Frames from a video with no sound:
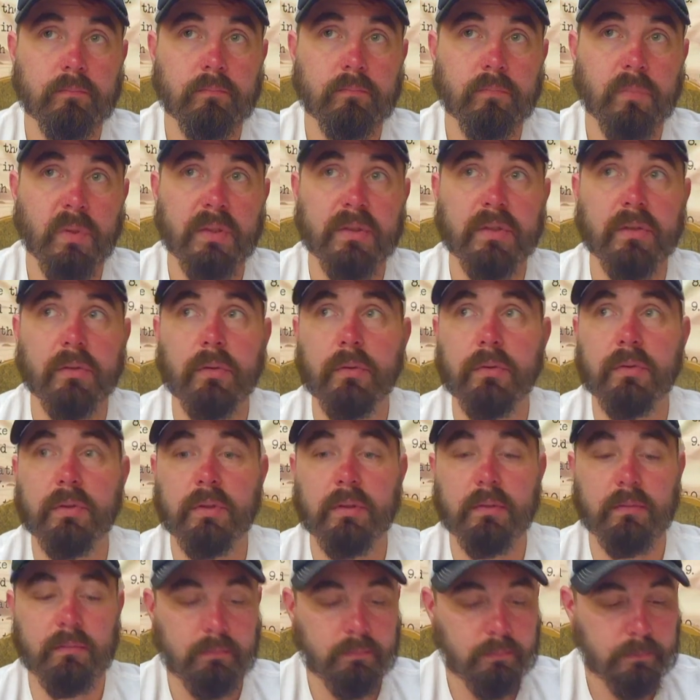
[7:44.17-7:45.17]

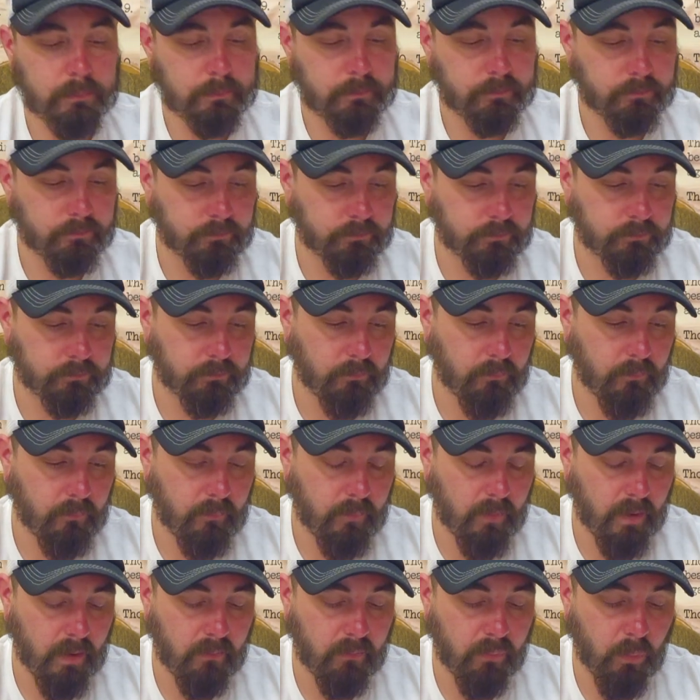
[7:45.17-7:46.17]
restitution
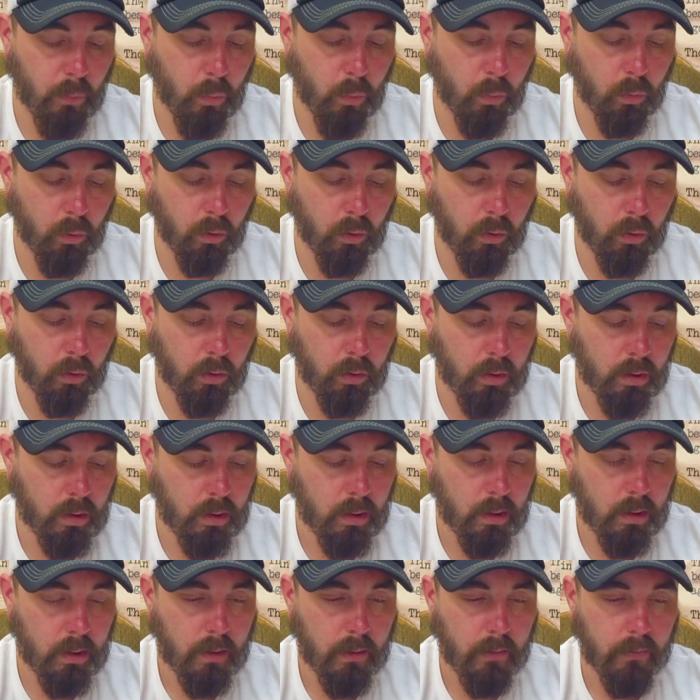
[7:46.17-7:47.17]
for
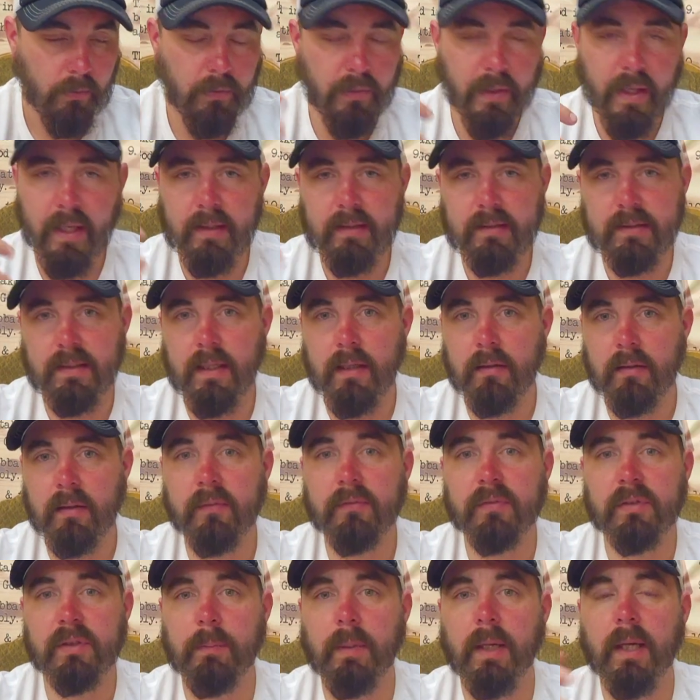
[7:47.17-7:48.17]
things that
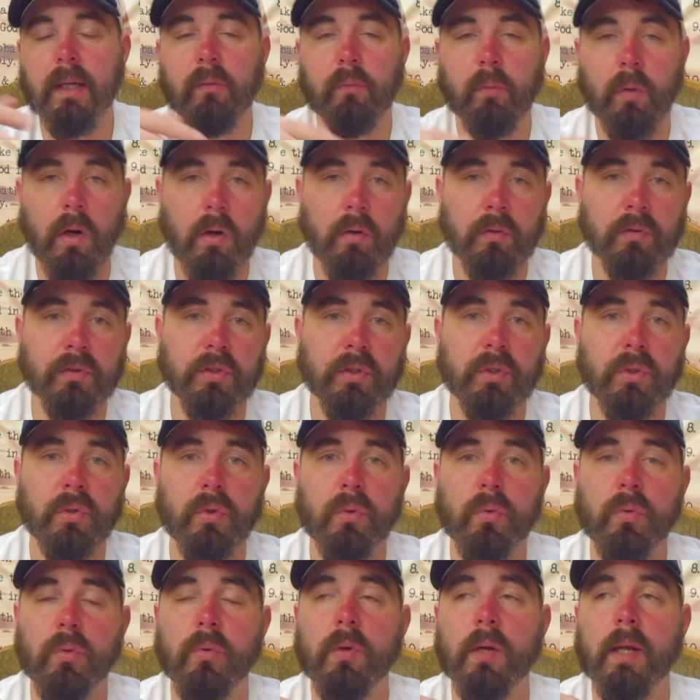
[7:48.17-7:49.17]
if somebody wrongs
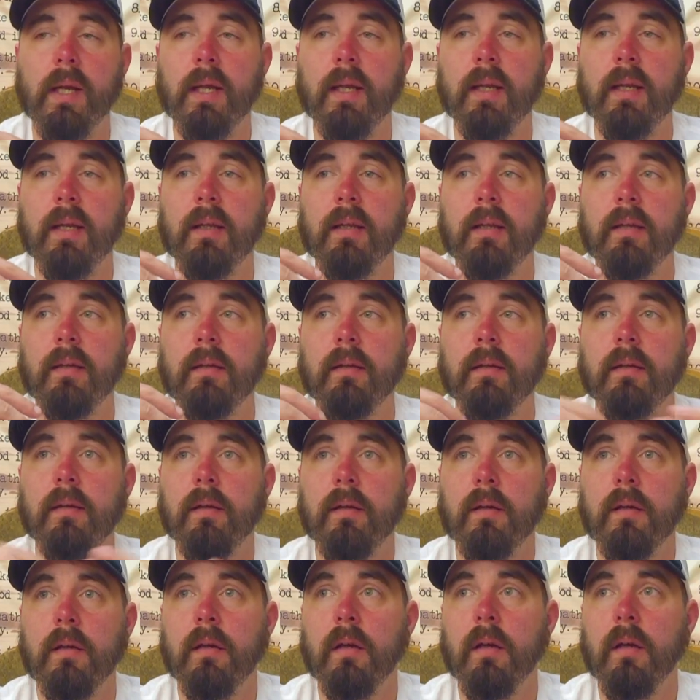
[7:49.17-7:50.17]
you and
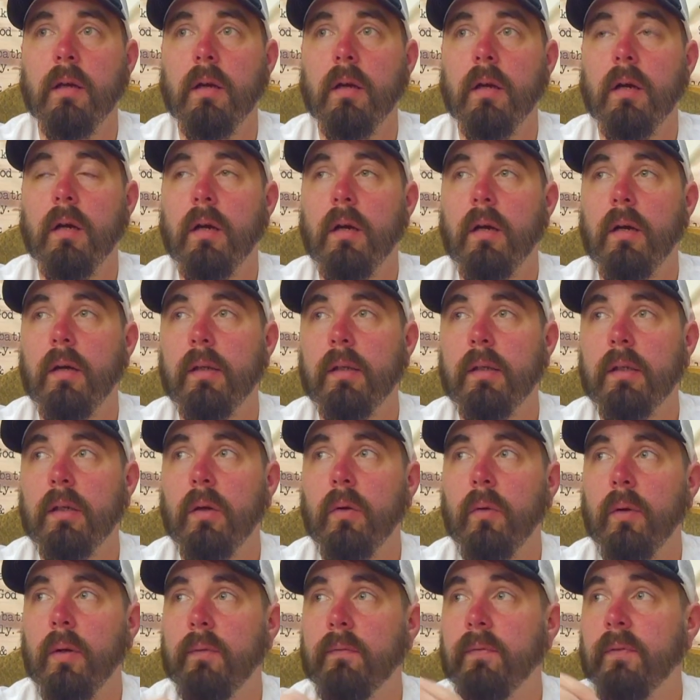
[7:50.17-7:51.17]

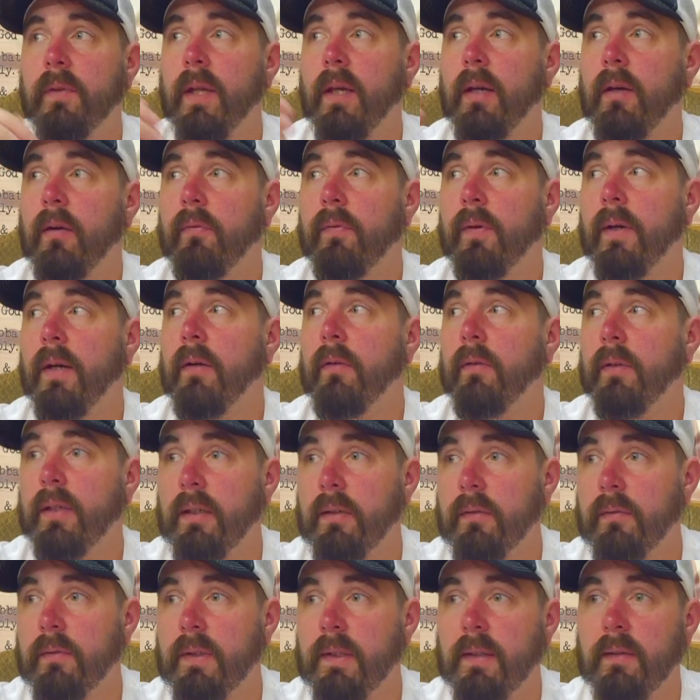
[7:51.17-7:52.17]
if they are found
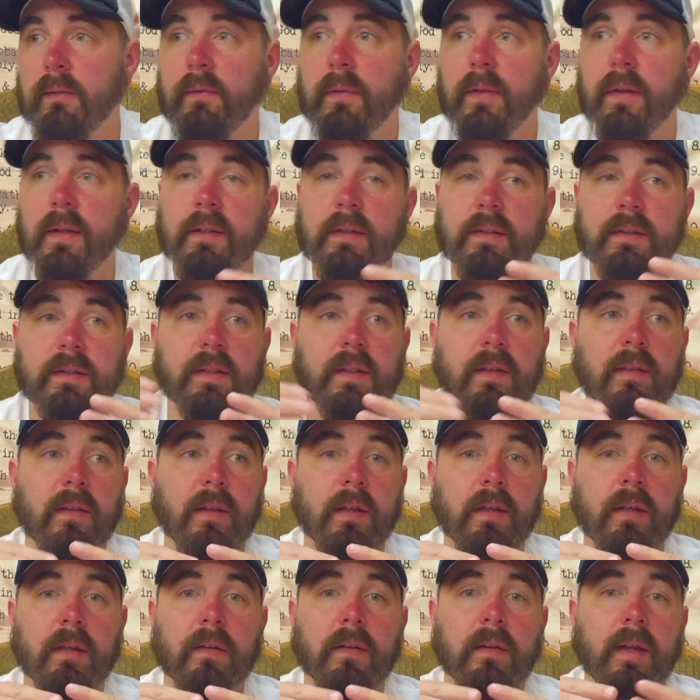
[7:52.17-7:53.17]
guilty of this,
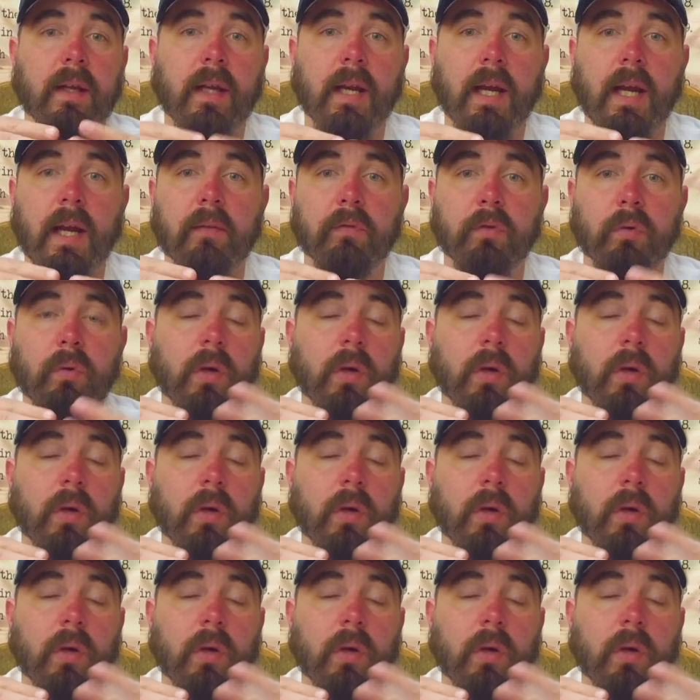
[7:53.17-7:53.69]
then they have to